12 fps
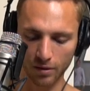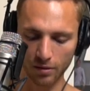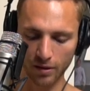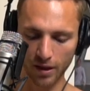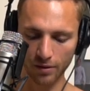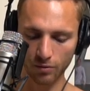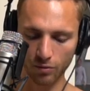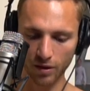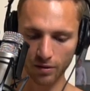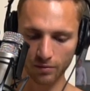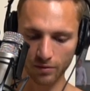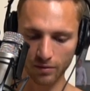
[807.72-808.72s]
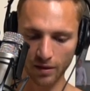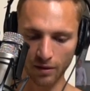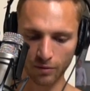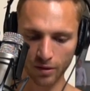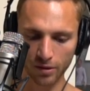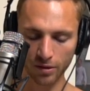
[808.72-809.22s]
Okay, well
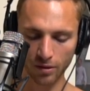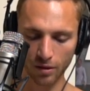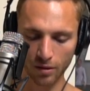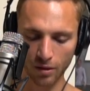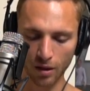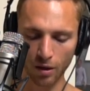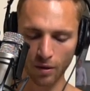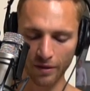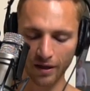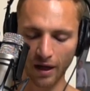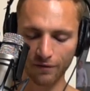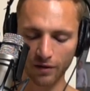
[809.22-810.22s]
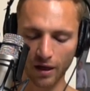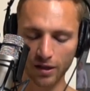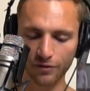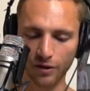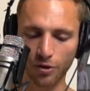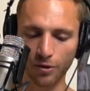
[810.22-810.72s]
that works. Oh, I think I
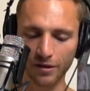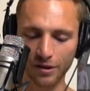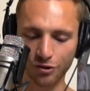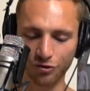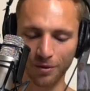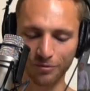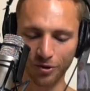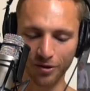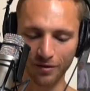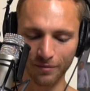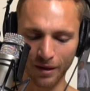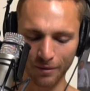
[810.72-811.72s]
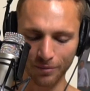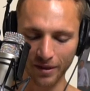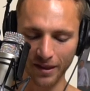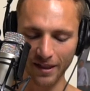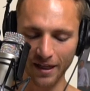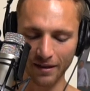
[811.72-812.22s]
forgot to record the drum roll. I'll put
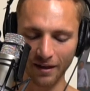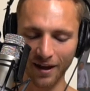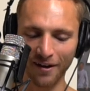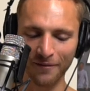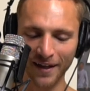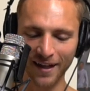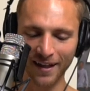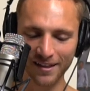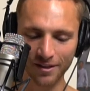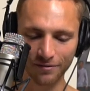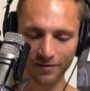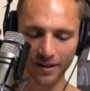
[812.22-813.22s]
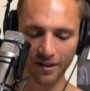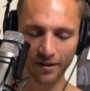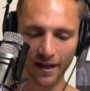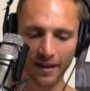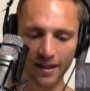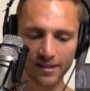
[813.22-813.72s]
it in it. Oh my god, so funny.
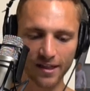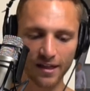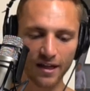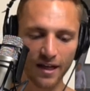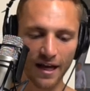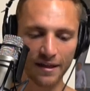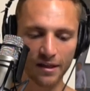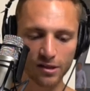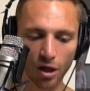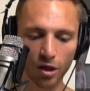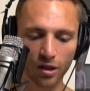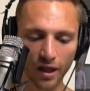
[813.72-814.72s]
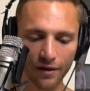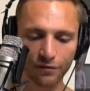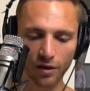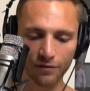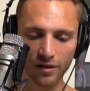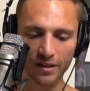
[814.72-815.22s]
Okay, that's it. And the dunk
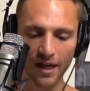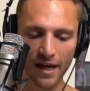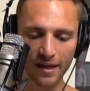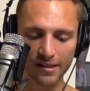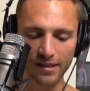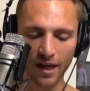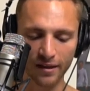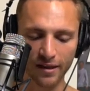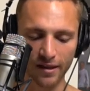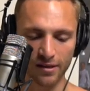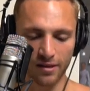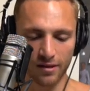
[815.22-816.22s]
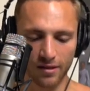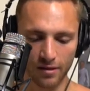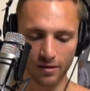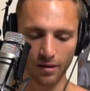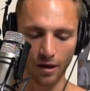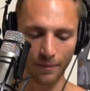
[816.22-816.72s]
lifer of the day is not this.
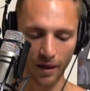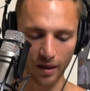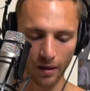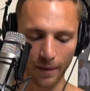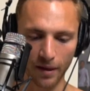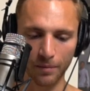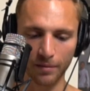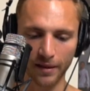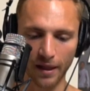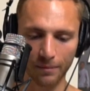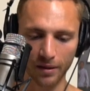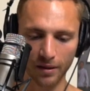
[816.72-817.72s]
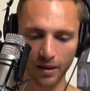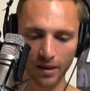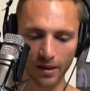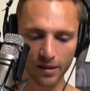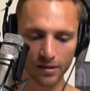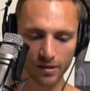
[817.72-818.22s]
I'm not gonna I'm not gonna play that
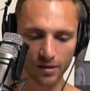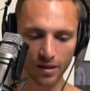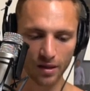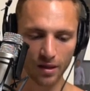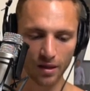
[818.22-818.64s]
because